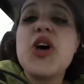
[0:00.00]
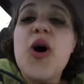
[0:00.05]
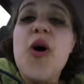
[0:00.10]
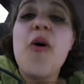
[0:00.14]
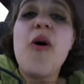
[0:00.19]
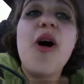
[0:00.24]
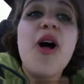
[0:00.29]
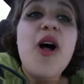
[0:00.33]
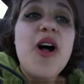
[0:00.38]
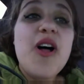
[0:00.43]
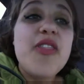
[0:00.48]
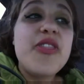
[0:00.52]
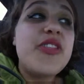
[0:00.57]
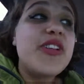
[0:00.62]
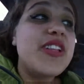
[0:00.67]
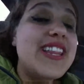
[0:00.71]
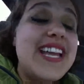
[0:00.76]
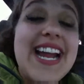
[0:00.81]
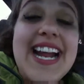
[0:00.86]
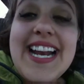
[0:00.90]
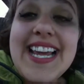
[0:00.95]
So
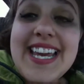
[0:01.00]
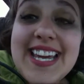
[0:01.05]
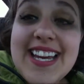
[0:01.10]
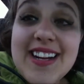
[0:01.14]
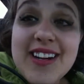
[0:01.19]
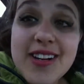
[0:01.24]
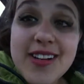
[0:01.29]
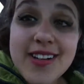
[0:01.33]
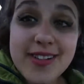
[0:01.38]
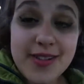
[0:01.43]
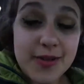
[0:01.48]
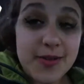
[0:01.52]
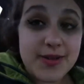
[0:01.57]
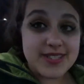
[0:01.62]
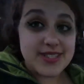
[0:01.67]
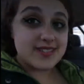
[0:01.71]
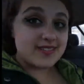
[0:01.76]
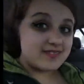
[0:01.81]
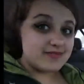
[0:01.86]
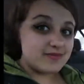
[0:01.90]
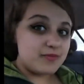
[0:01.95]
the lady who
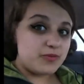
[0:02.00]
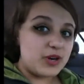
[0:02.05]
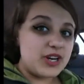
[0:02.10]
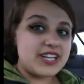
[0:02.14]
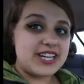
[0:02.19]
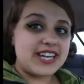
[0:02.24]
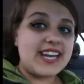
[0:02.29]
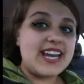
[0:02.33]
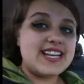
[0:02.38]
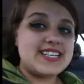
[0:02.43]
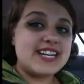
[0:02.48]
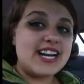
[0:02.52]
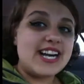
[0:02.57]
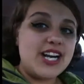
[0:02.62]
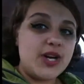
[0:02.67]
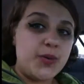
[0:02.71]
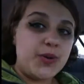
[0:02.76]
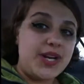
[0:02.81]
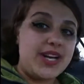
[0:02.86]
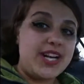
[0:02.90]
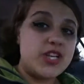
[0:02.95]
was working at
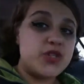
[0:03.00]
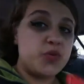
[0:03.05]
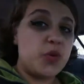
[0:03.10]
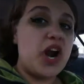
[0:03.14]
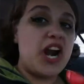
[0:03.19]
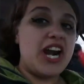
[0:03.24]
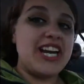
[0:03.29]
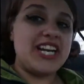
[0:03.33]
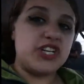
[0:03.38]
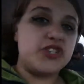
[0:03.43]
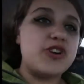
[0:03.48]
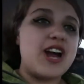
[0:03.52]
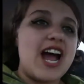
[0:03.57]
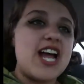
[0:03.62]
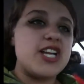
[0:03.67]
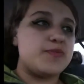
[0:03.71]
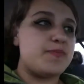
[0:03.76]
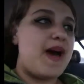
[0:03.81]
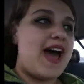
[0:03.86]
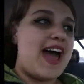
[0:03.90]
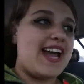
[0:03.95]
Dairy Queen is wearing a
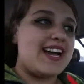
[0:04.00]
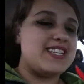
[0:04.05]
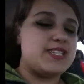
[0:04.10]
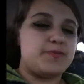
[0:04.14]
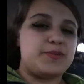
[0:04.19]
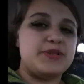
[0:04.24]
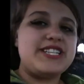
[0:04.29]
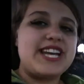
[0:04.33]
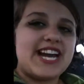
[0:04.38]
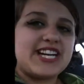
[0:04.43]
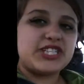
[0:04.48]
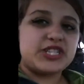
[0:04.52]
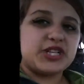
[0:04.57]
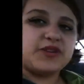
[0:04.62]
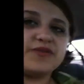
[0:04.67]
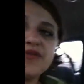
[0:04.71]
trash bag to protect